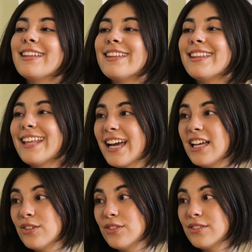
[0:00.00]

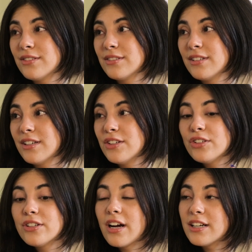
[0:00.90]
Déjalo.
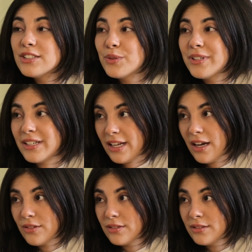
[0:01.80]
You gotta do it
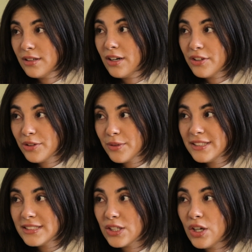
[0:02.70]
now.
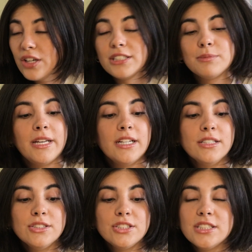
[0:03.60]
Otherwise, all this bad
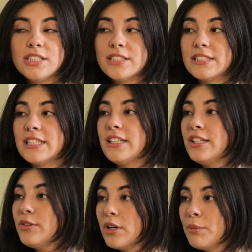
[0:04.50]
energy is gonna eat
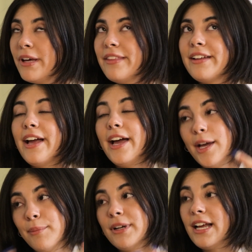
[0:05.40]
you up and then
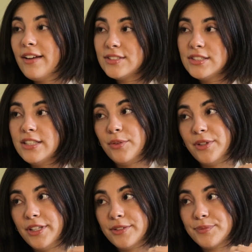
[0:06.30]
I'm gonna have to deal
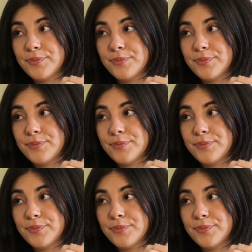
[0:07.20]
with it.